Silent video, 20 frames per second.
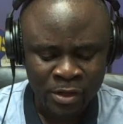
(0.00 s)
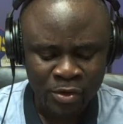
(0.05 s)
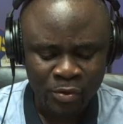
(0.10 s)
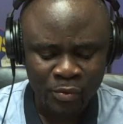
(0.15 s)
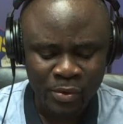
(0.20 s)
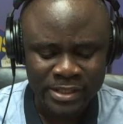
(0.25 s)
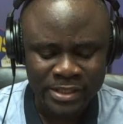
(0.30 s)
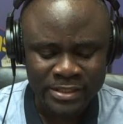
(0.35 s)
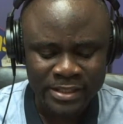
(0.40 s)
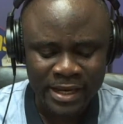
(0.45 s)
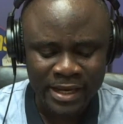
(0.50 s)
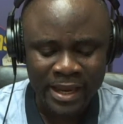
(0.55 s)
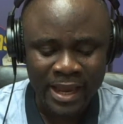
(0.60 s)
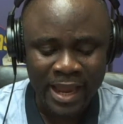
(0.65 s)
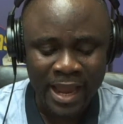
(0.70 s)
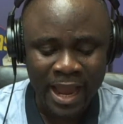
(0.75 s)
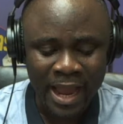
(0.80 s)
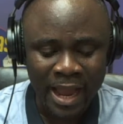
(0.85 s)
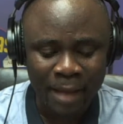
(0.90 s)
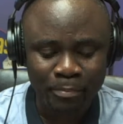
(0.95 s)
we say
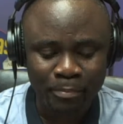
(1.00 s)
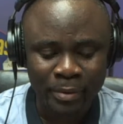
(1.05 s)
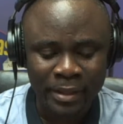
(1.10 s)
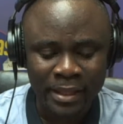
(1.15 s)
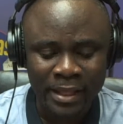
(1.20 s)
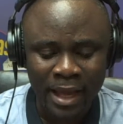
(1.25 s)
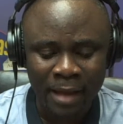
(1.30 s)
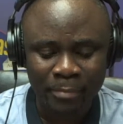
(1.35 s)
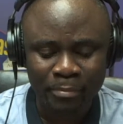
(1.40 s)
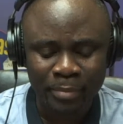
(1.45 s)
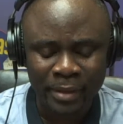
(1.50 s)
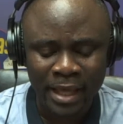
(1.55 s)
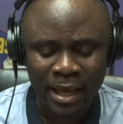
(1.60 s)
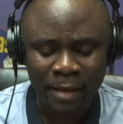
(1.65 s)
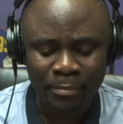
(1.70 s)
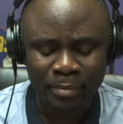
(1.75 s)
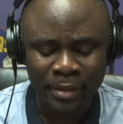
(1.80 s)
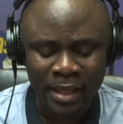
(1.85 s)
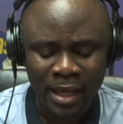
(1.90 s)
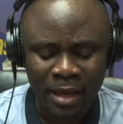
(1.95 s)
a happy, happy,
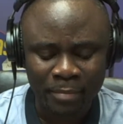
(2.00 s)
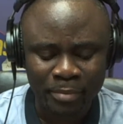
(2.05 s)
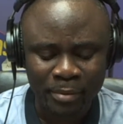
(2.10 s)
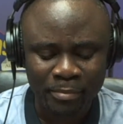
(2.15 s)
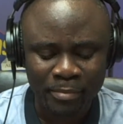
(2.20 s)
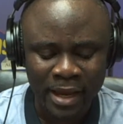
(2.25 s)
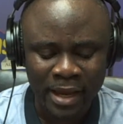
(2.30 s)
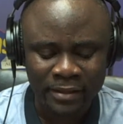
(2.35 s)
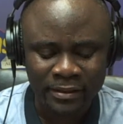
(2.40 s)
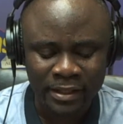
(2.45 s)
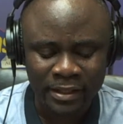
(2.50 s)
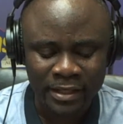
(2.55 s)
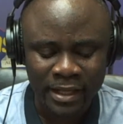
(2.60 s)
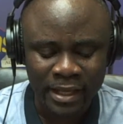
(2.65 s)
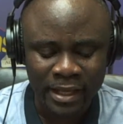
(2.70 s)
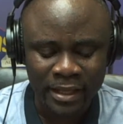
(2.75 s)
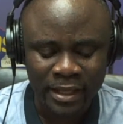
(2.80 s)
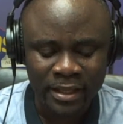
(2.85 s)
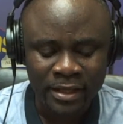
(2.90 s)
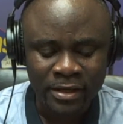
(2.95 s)
happy, happy
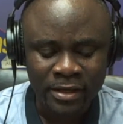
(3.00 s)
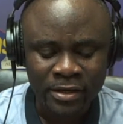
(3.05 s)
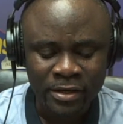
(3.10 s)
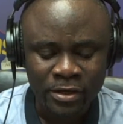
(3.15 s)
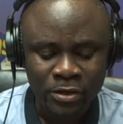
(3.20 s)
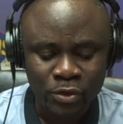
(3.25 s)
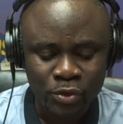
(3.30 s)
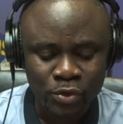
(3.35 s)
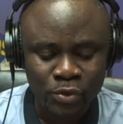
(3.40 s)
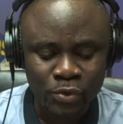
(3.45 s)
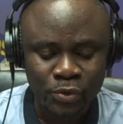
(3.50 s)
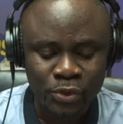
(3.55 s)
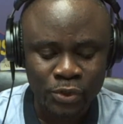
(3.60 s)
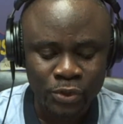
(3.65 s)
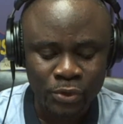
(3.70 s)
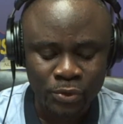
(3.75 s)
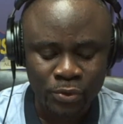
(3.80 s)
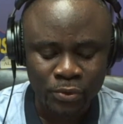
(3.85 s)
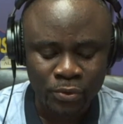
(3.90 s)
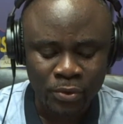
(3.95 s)
birthday to
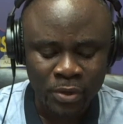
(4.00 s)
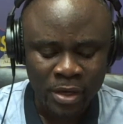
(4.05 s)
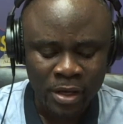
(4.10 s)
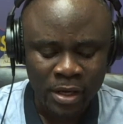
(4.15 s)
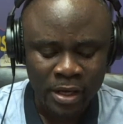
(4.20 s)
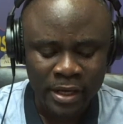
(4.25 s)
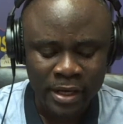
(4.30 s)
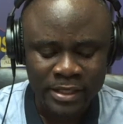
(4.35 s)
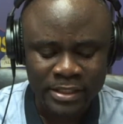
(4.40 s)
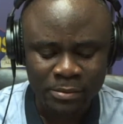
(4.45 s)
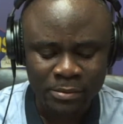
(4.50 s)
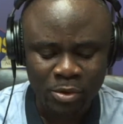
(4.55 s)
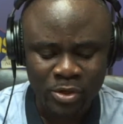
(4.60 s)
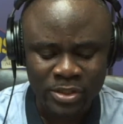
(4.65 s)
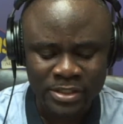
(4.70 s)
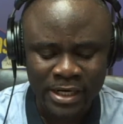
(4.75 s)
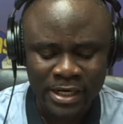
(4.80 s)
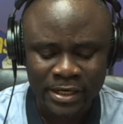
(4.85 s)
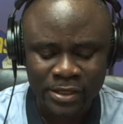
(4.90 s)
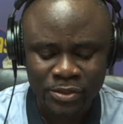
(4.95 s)
you and to
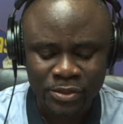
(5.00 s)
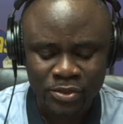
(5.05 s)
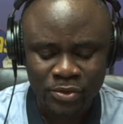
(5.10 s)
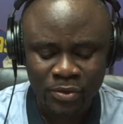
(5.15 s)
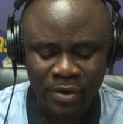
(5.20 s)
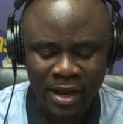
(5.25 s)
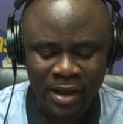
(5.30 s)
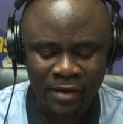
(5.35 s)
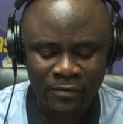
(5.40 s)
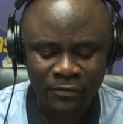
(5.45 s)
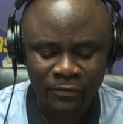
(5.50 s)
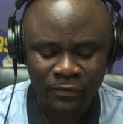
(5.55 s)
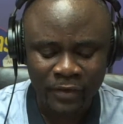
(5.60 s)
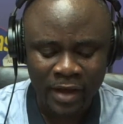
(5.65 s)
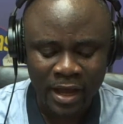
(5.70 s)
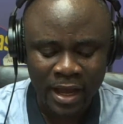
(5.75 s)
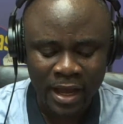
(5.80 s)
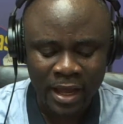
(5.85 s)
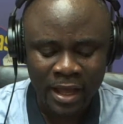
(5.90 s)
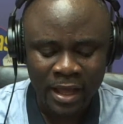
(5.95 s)
Monsha and so
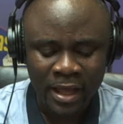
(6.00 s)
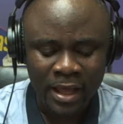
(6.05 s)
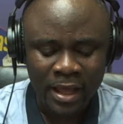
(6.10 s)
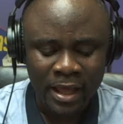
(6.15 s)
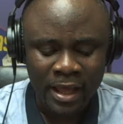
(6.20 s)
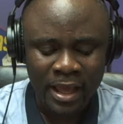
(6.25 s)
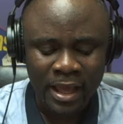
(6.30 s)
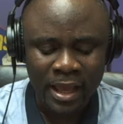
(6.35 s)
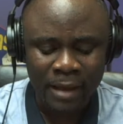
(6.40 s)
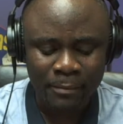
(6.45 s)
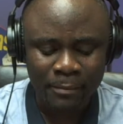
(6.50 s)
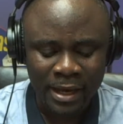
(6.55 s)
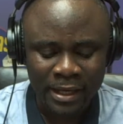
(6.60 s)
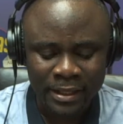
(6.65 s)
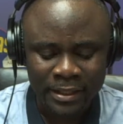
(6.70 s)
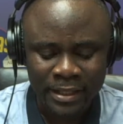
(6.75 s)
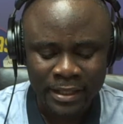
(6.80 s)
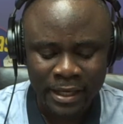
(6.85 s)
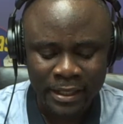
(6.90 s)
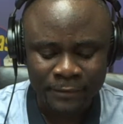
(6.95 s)
Mfa Emma
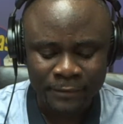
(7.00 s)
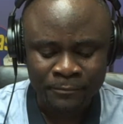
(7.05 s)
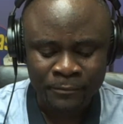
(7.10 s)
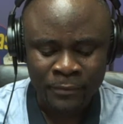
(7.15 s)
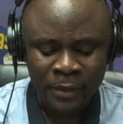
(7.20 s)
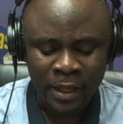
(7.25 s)
Yen.